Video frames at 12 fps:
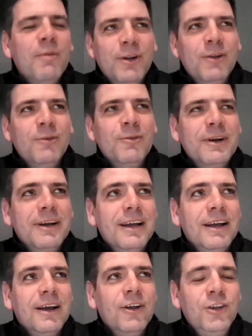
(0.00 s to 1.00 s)
Well,
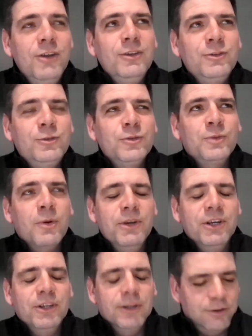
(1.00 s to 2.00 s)
I knew this was
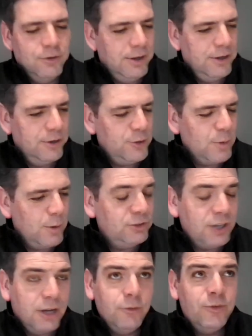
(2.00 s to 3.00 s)
probably going to come up.
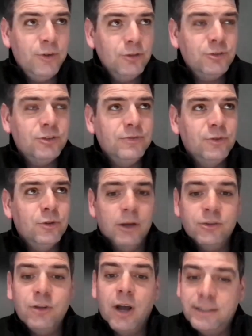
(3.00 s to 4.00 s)
So first and
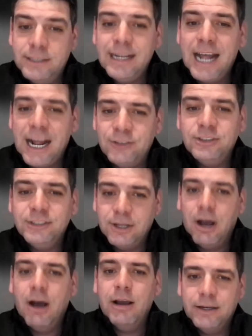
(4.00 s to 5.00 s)
foremost, I didn't actually
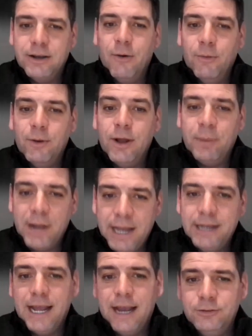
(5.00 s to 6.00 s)
start in goal. I
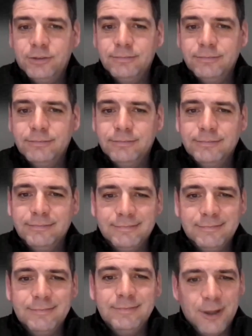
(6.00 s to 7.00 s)
played out.
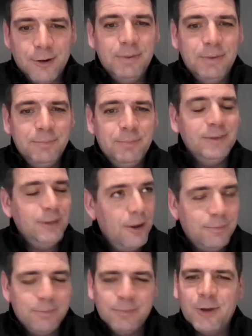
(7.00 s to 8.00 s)
Right, okay.
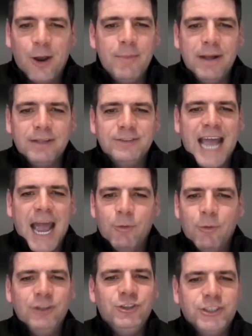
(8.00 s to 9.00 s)
Yeah, going back to the
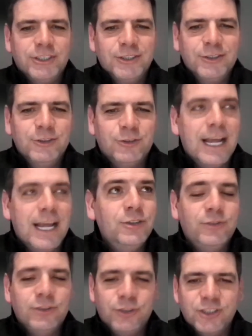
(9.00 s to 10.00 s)
Hamwich years and
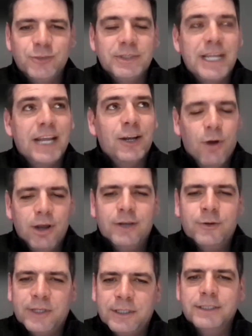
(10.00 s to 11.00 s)
Hensford years, but then
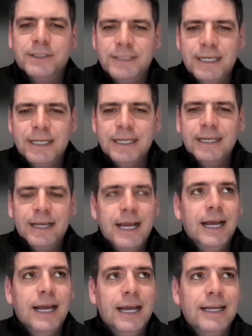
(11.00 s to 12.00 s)
quite quickly
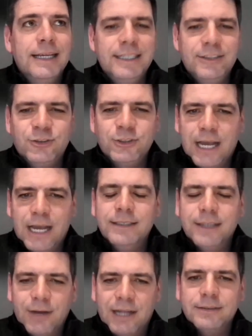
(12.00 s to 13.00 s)
it turned
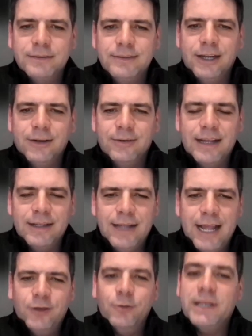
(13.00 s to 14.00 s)
out, you know, I had to, you know,
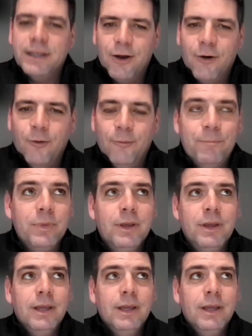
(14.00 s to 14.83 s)
end up in goal.